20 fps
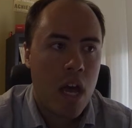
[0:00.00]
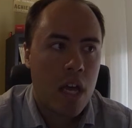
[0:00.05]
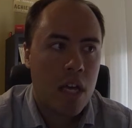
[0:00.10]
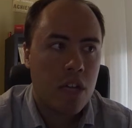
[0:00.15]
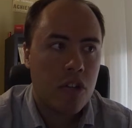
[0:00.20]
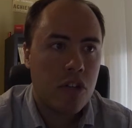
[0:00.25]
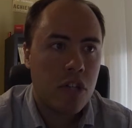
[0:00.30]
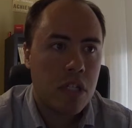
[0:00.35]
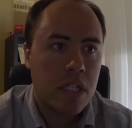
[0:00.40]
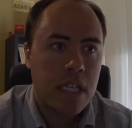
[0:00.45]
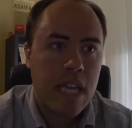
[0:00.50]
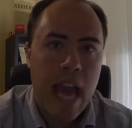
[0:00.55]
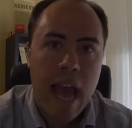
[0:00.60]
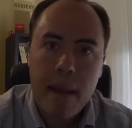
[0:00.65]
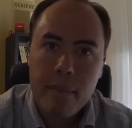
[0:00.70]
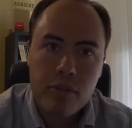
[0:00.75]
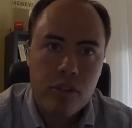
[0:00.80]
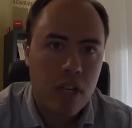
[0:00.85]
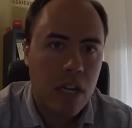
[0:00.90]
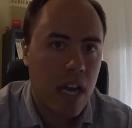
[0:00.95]
just
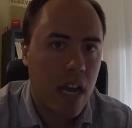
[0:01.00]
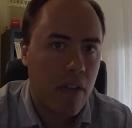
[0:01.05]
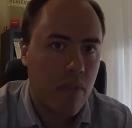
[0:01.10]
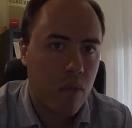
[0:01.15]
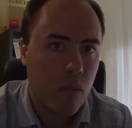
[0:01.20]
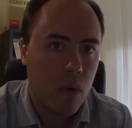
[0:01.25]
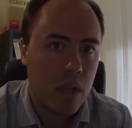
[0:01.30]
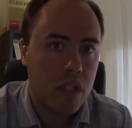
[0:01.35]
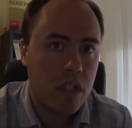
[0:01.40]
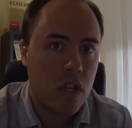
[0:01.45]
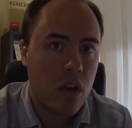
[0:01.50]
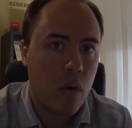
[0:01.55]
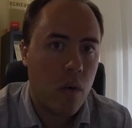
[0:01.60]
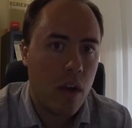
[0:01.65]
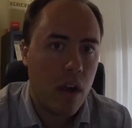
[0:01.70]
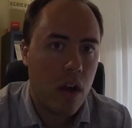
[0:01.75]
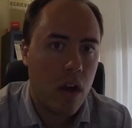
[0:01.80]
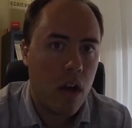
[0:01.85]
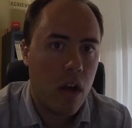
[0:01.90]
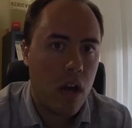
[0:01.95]
capturing kind of what's
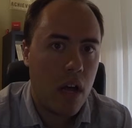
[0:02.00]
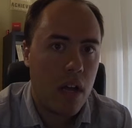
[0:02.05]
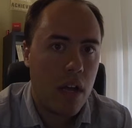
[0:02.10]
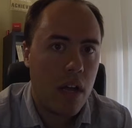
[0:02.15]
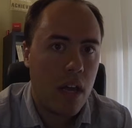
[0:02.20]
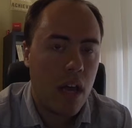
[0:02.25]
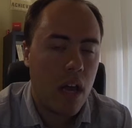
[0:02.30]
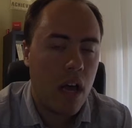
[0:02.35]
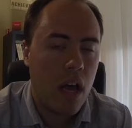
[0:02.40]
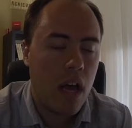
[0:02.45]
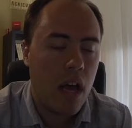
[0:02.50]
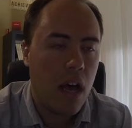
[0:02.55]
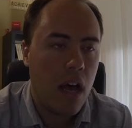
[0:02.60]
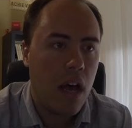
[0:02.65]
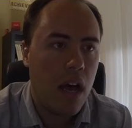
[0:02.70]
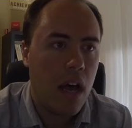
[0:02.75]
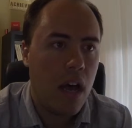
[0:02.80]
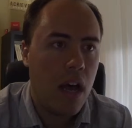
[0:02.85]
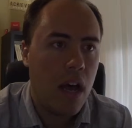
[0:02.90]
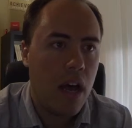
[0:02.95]
going on
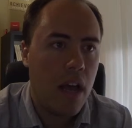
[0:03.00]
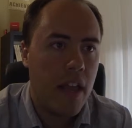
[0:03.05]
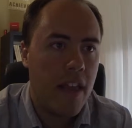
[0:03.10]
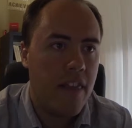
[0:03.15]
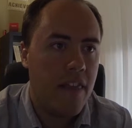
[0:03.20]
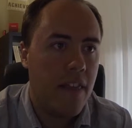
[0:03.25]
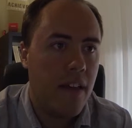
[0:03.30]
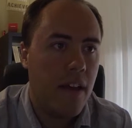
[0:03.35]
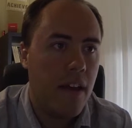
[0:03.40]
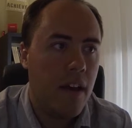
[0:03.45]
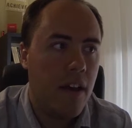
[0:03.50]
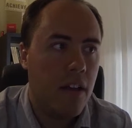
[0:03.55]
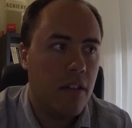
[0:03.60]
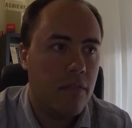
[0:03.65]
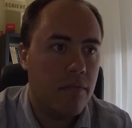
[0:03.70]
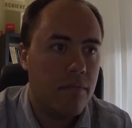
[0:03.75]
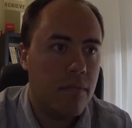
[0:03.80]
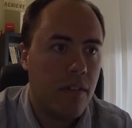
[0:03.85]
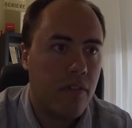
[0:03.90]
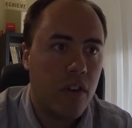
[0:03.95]
in the
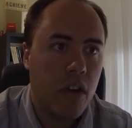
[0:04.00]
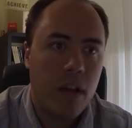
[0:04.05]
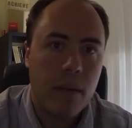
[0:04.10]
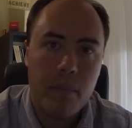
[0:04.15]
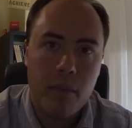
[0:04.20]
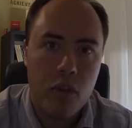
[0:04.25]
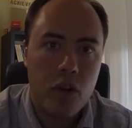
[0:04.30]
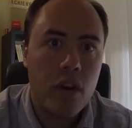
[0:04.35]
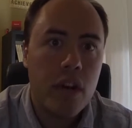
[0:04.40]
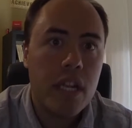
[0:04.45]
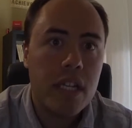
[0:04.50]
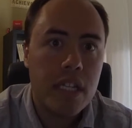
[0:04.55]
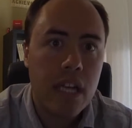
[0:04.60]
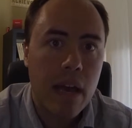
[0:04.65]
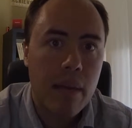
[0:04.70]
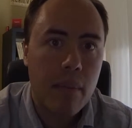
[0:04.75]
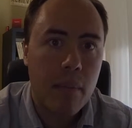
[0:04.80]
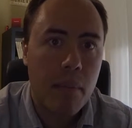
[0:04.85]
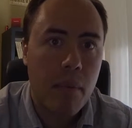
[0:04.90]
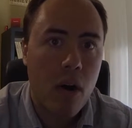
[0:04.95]
different communities
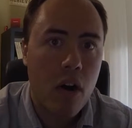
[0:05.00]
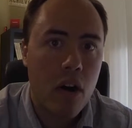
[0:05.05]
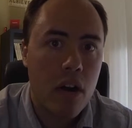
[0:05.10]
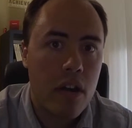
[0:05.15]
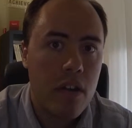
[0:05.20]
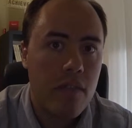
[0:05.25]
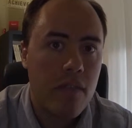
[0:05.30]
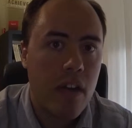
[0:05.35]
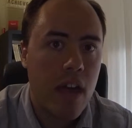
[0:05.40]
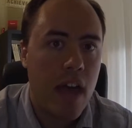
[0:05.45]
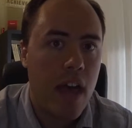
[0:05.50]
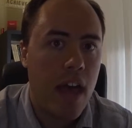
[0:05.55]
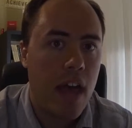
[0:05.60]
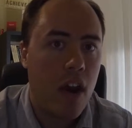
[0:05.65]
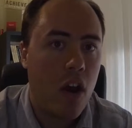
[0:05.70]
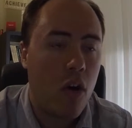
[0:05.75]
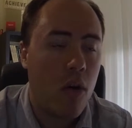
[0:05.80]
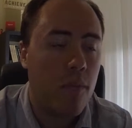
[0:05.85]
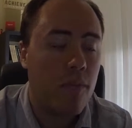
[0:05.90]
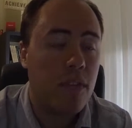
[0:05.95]
I'm a part of, and
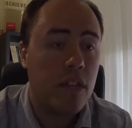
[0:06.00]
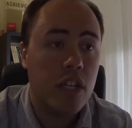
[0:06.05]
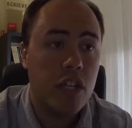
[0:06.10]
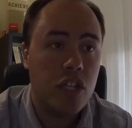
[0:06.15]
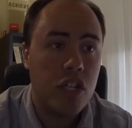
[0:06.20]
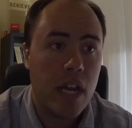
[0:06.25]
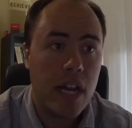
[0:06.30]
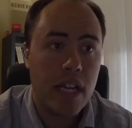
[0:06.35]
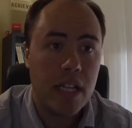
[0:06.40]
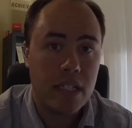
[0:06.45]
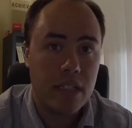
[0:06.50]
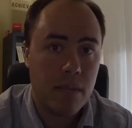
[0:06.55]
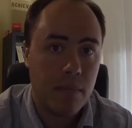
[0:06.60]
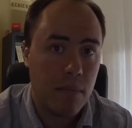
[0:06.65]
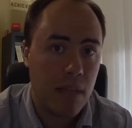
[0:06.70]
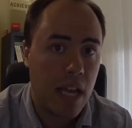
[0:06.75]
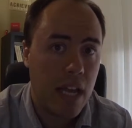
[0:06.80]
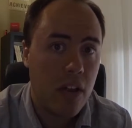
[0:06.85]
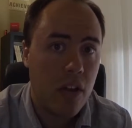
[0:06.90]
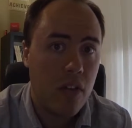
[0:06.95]
hopefully shedding
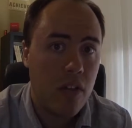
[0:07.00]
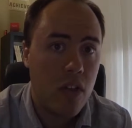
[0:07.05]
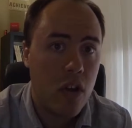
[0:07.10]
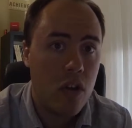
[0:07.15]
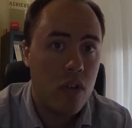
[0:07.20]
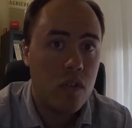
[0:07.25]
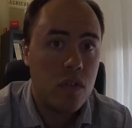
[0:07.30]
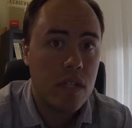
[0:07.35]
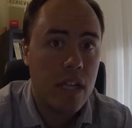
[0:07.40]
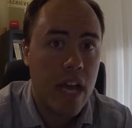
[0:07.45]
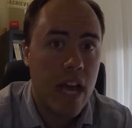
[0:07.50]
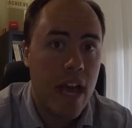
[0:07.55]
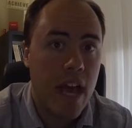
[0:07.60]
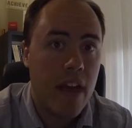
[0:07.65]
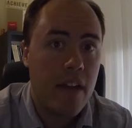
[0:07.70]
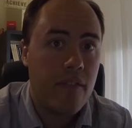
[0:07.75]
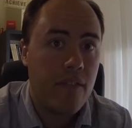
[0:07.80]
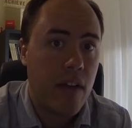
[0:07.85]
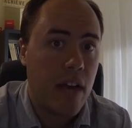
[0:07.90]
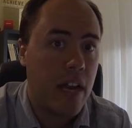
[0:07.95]
some light on those
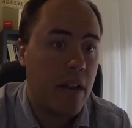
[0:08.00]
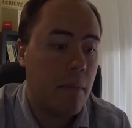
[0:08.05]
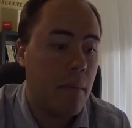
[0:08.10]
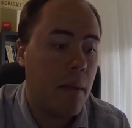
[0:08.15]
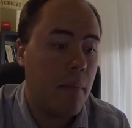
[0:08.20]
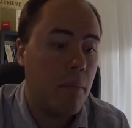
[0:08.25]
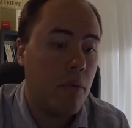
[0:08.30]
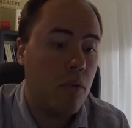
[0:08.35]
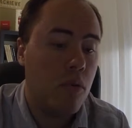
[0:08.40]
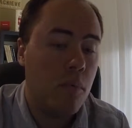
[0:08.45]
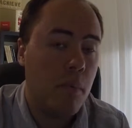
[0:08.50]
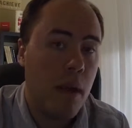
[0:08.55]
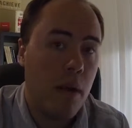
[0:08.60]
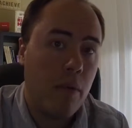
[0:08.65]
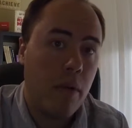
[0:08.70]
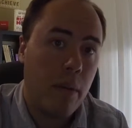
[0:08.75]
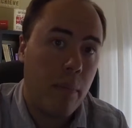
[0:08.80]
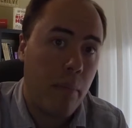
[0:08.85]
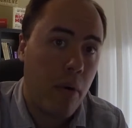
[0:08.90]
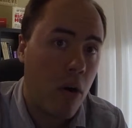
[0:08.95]
and finding people who might
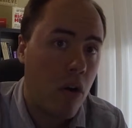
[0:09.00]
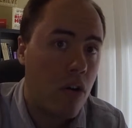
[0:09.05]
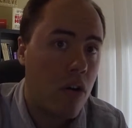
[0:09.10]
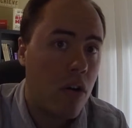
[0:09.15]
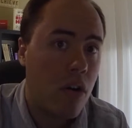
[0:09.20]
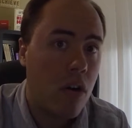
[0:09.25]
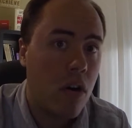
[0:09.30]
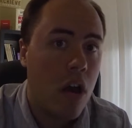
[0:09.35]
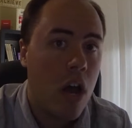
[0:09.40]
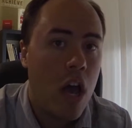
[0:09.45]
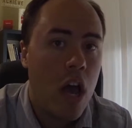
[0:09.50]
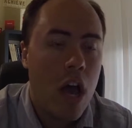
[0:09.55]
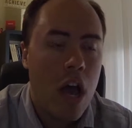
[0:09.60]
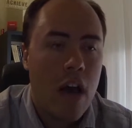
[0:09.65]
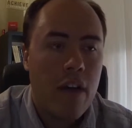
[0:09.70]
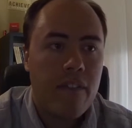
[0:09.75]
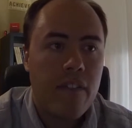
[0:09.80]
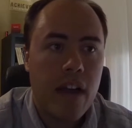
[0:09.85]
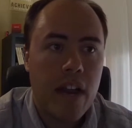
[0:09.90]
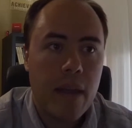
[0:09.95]
want to partner,
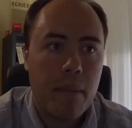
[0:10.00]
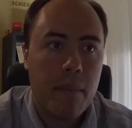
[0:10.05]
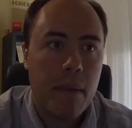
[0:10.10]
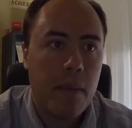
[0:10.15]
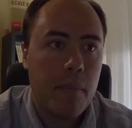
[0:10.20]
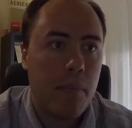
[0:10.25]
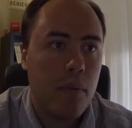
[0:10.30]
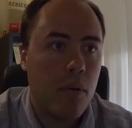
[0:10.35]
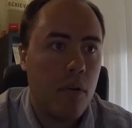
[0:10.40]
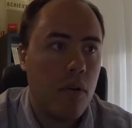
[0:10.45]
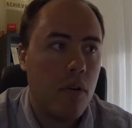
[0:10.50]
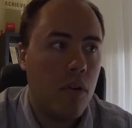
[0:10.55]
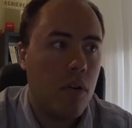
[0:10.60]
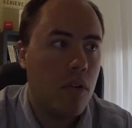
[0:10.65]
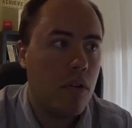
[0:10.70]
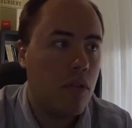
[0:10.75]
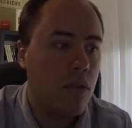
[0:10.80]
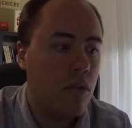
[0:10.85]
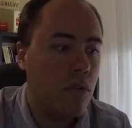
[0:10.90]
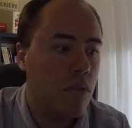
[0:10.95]
finding
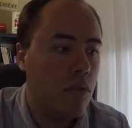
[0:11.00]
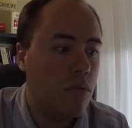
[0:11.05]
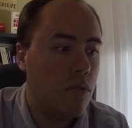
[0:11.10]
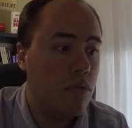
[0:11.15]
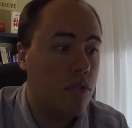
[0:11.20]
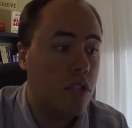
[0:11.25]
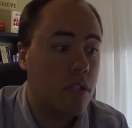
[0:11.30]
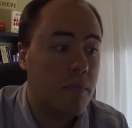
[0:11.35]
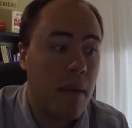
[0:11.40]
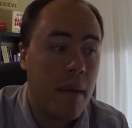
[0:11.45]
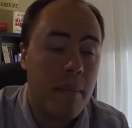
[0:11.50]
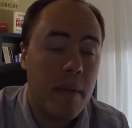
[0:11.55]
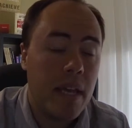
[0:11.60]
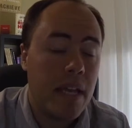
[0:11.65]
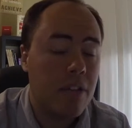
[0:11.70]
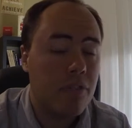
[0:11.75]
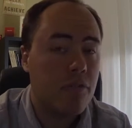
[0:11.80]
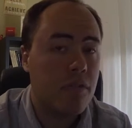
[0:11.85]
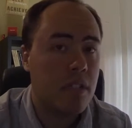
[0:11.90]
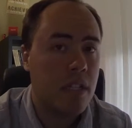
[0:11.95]
people who just might be
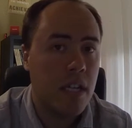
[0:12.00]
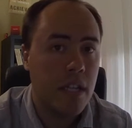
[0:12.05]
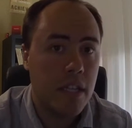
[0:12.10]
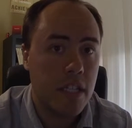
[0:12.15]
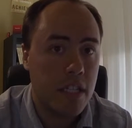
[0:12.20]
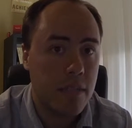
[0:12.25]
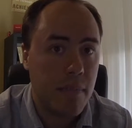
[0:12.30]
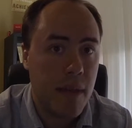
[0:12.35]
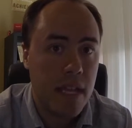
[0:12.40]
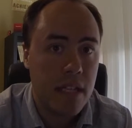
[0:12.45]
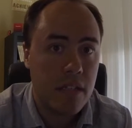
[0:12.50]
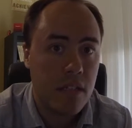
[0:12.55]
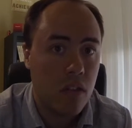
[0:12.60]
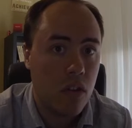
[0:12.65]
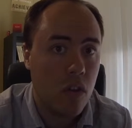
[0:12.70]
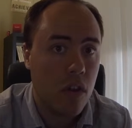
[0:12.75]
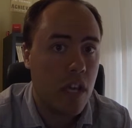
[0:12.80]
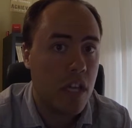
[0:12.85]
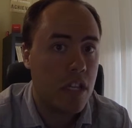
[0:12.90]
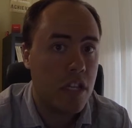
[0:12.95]
interested in the space and
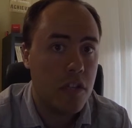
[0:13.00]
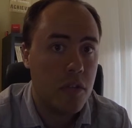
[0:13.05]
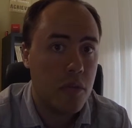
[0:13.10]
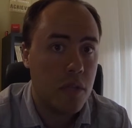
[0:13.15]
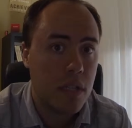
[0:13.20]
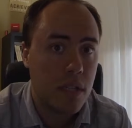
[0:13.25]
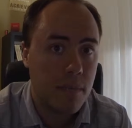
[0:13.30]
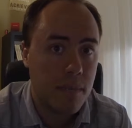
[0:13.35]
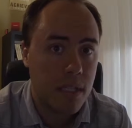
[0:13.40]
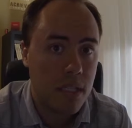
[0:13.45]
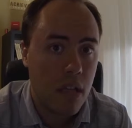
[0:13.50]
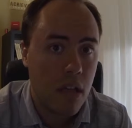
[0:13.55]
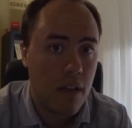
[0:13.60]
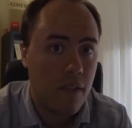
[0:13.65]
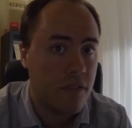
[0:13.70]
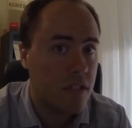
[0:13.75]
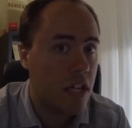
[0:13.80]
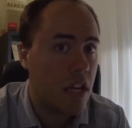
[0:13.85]
looking to do it themselves.